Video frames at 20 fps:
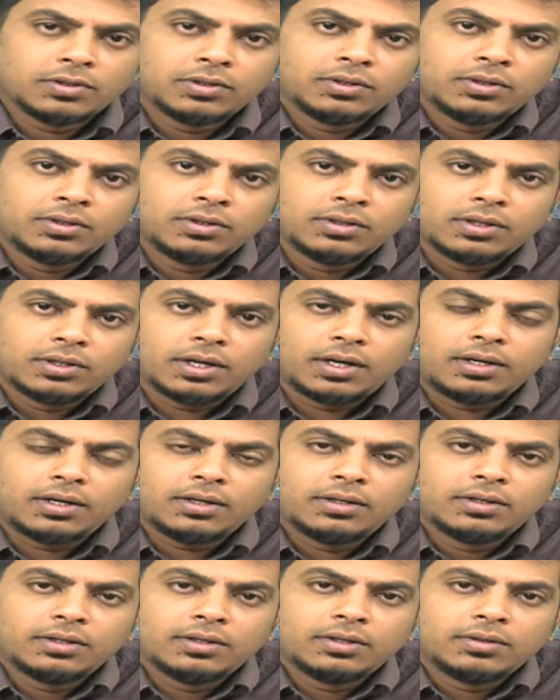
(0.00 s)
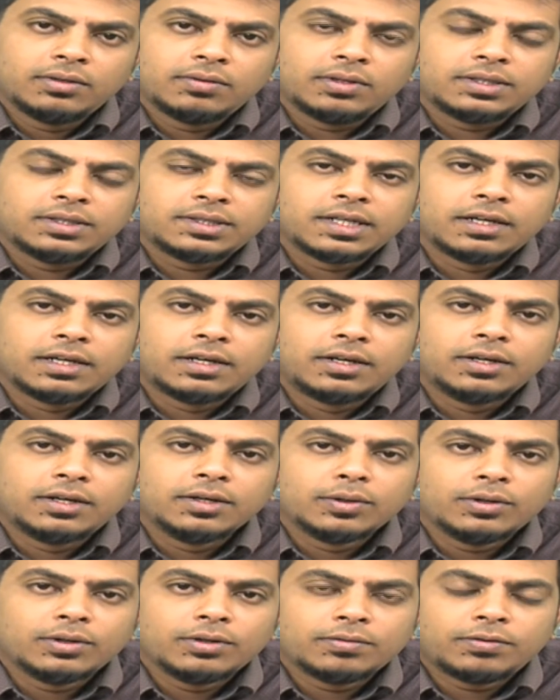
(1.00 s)
yeah, when I say a
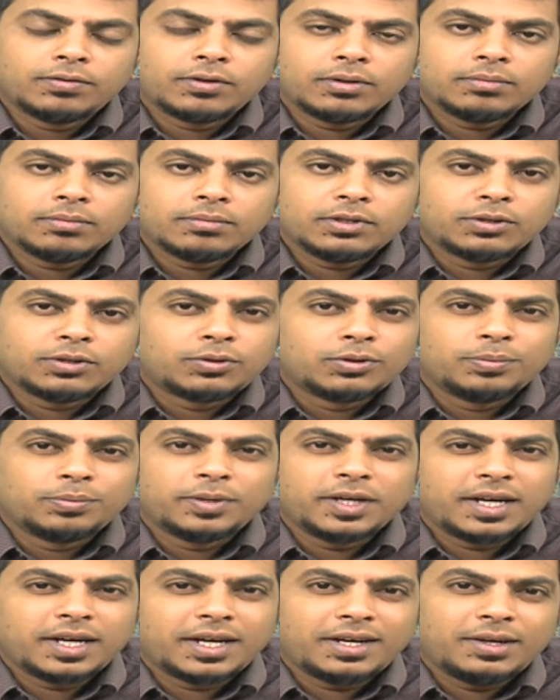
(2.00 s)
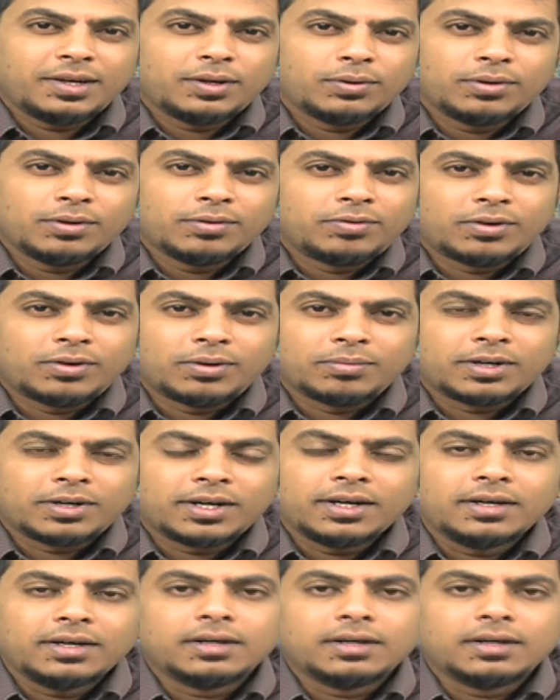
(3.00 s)
uniform, it could be any uniform, right?